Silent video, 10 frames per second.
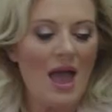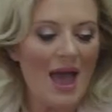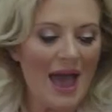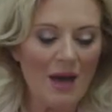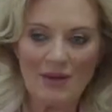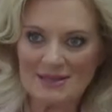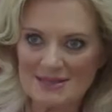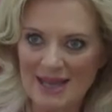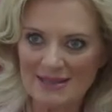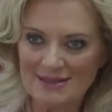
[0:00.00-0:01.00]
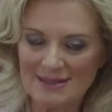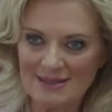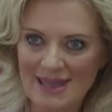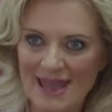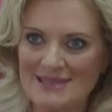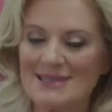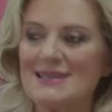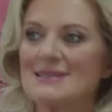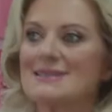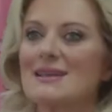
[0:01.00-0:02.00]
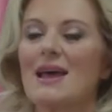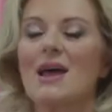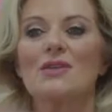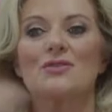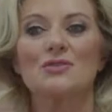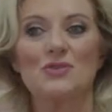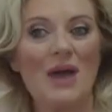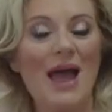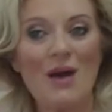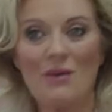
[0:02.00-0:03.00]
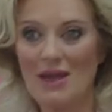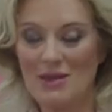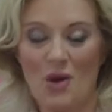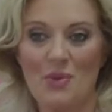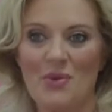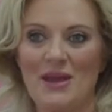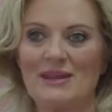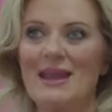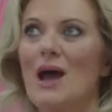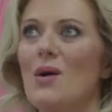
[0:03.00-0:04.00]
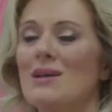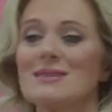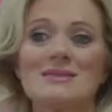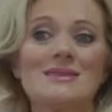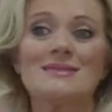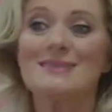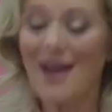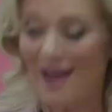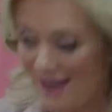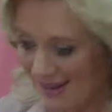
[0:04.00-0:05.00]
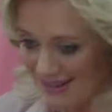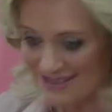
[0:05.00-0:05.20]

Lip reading: How I started in the 80s through to how I operate now is entirely